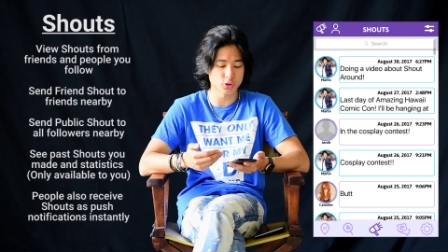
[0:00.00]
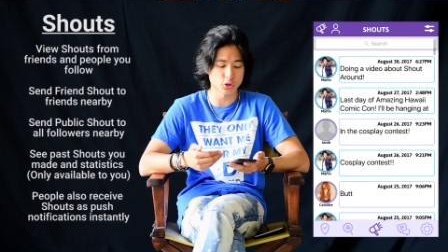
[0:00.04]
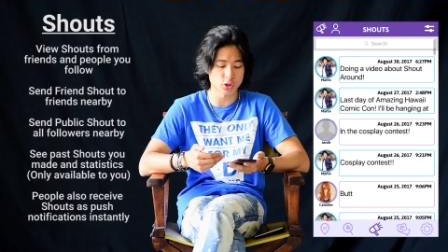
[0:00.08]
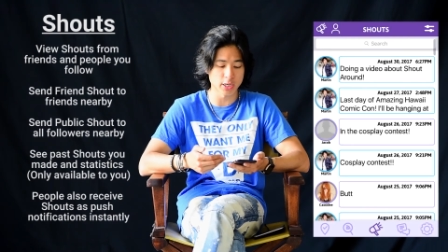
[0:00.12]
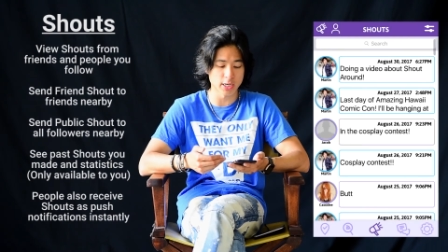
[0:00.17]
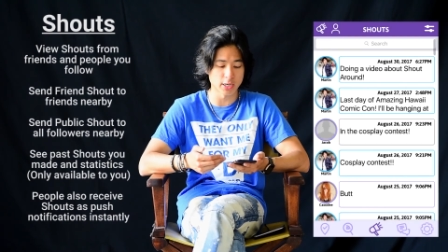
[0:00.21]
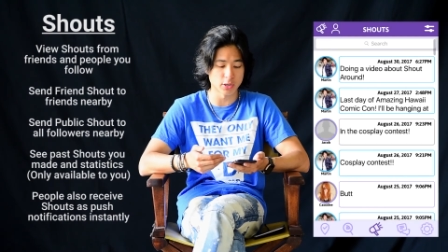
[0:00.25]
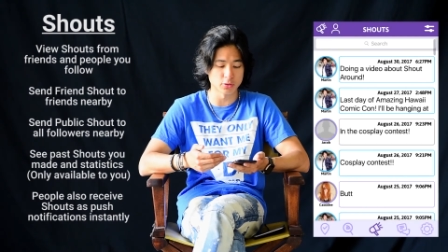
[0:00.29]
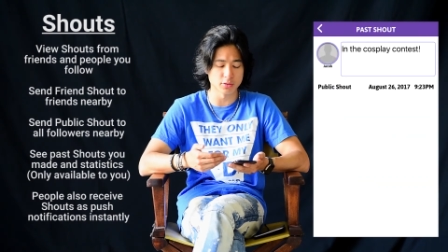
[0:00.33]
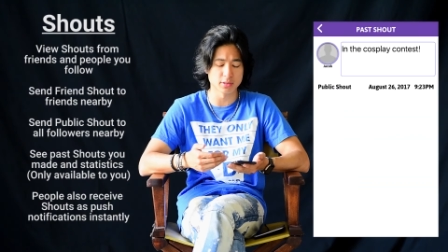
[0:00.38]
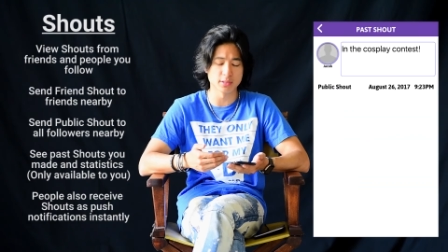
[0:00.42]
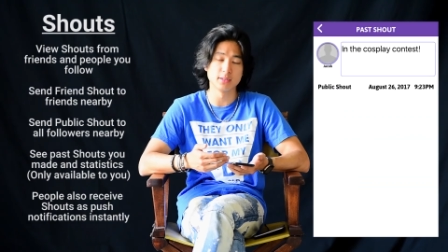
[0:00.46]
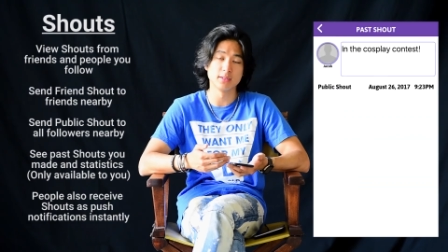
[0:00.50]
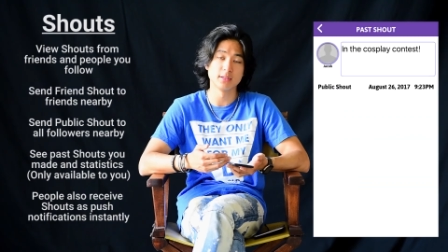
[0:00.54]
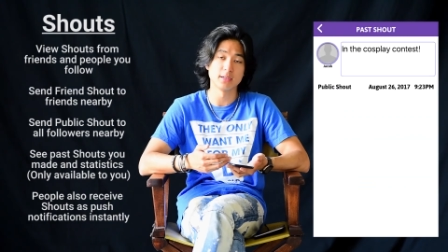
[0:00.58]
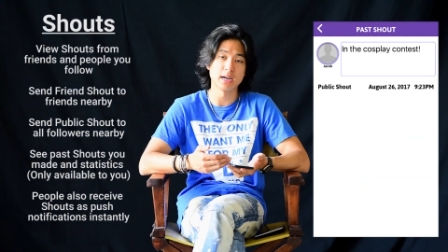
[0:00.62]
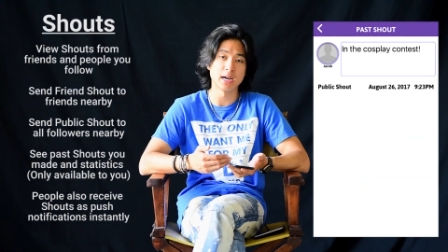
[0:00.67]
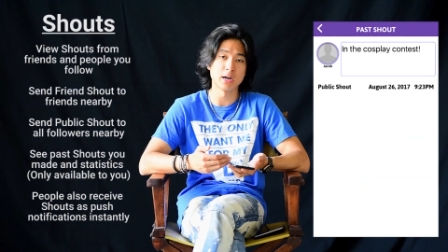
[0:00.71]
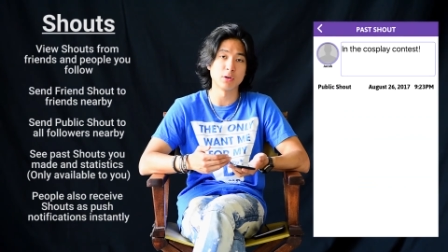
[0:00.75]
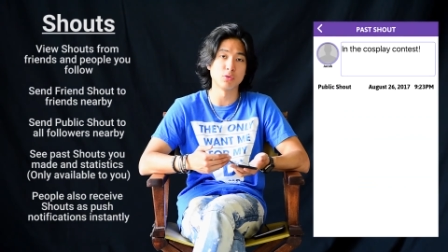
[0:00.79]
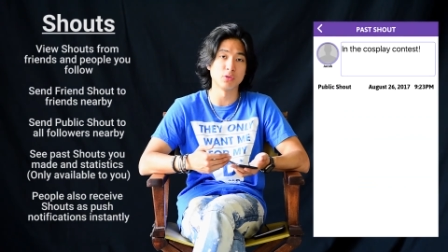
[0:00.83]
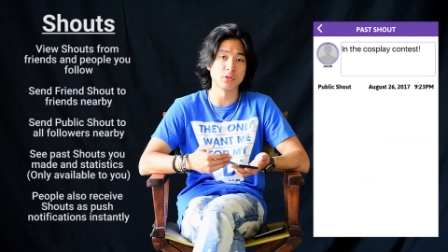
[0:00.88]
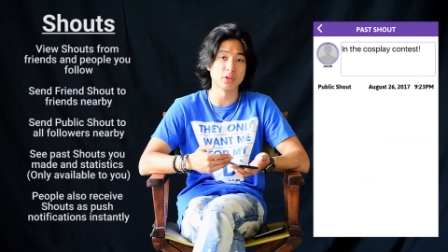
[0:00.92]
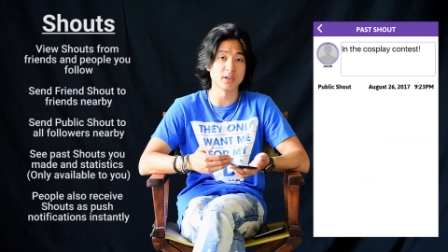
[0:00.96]
shout,
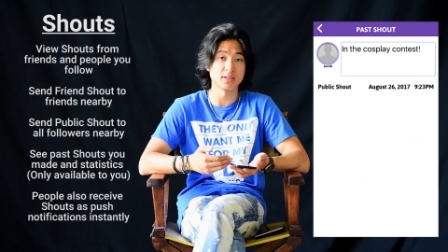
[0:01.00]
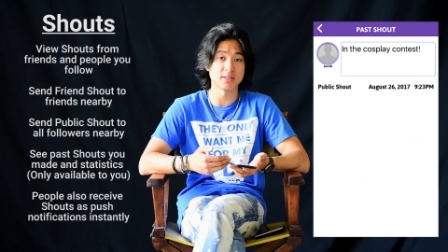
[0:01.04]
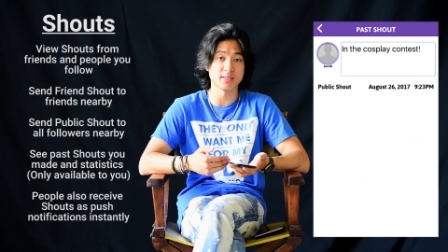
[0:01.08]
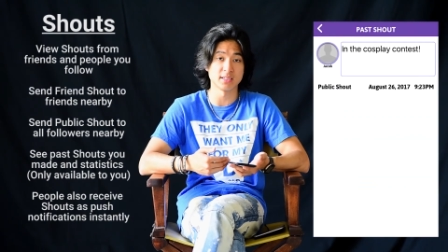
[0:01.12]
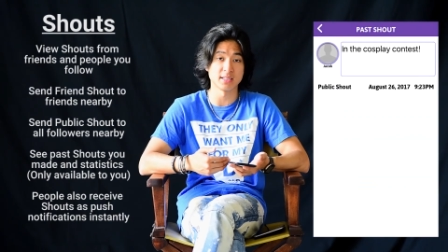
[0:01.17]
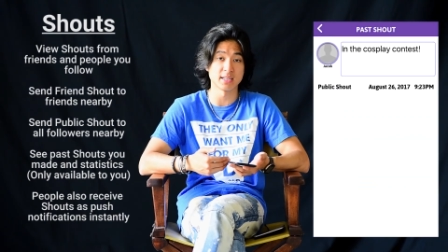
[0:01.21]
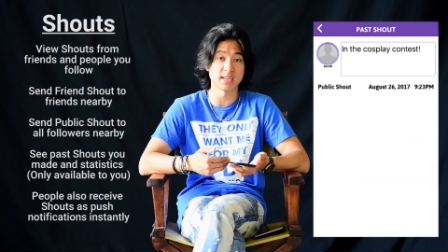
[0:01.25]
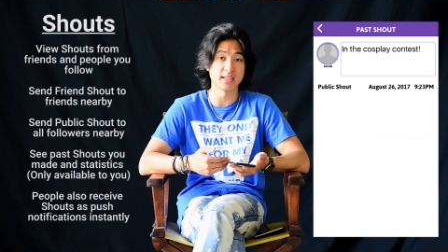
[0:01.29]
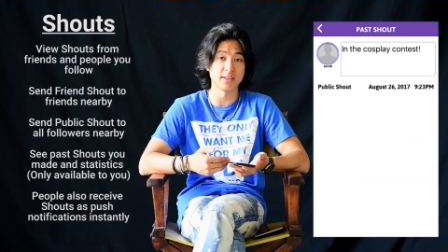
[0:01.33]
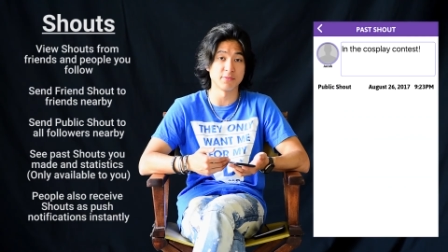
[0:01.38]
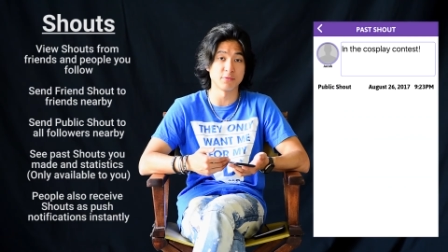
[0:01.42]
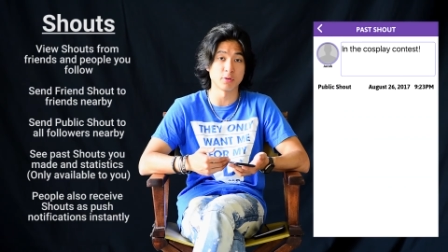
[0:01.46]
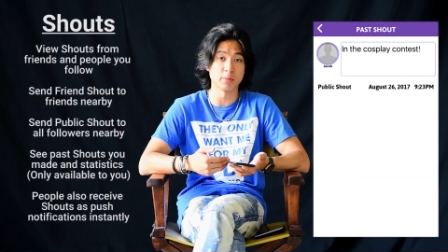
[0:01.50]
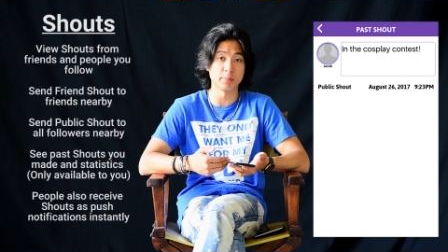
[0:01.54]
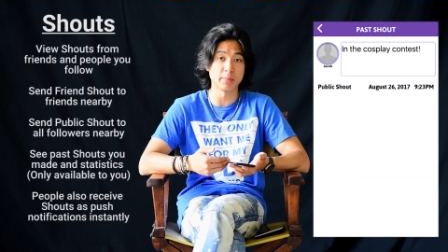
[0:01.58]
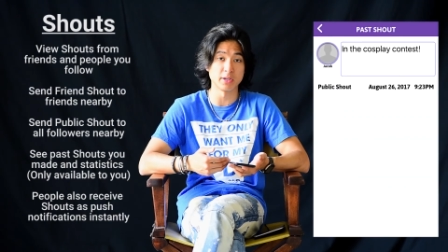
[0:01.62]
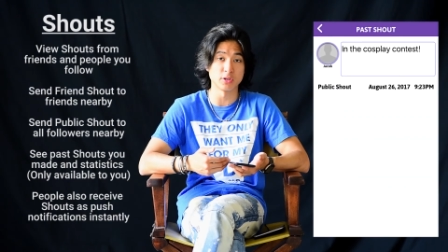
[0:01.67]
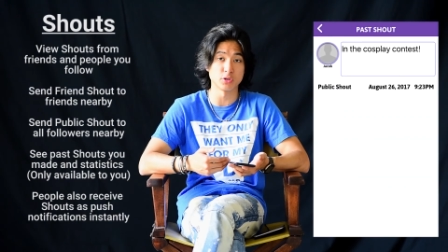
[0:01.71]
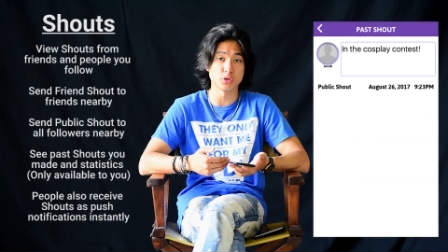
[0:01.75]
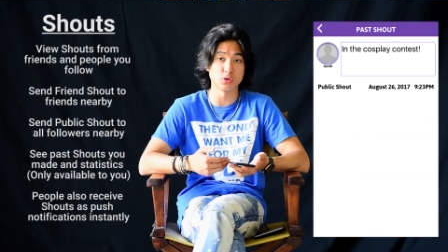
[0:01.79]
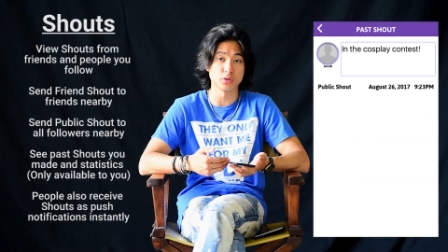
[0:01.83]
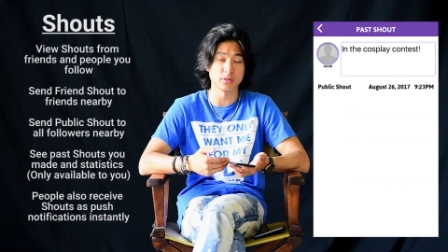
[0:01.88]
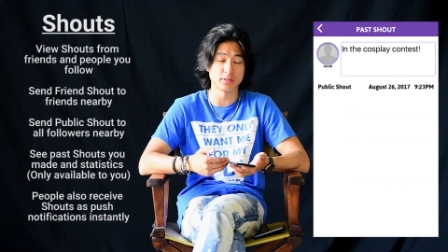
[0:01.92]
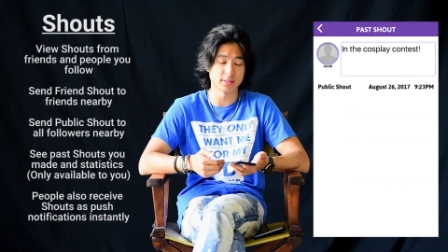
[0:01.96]
I would not see that
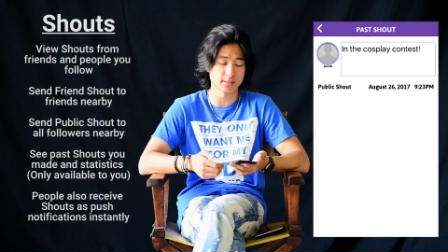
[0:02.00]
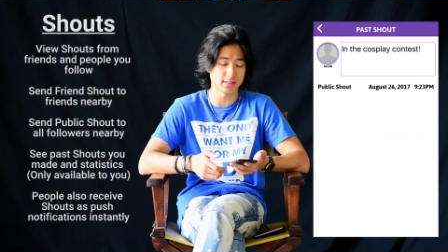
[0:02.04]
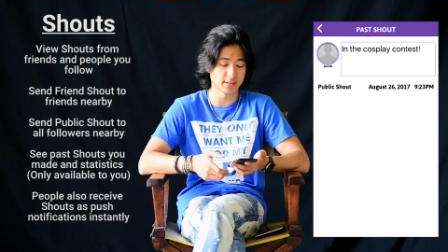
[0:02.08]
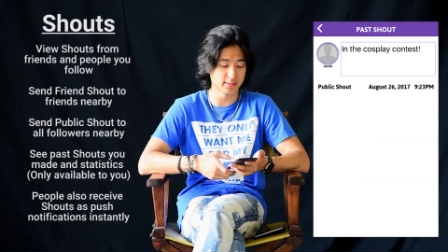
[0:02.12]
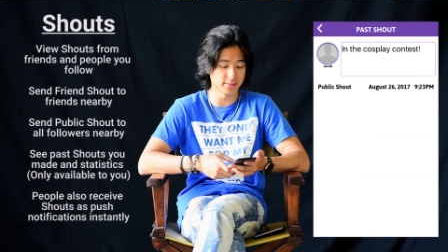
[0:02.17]
information.